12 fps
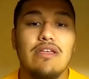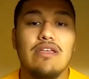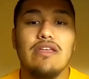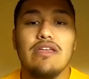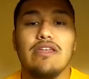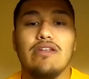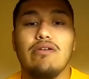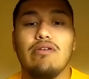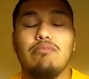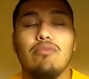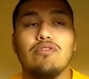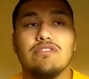And
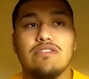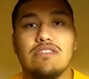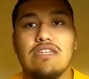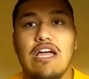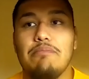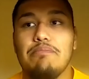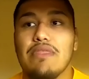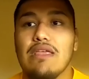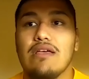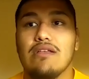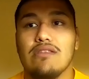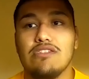most of the time,
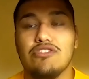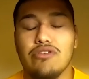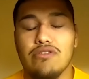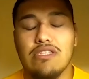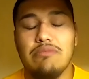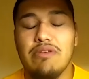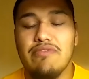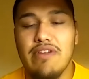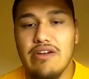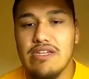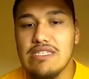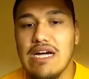these drills can be
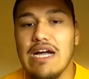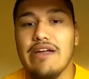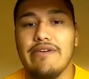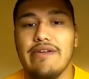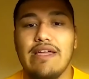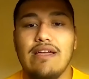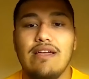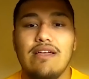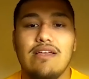very tiring.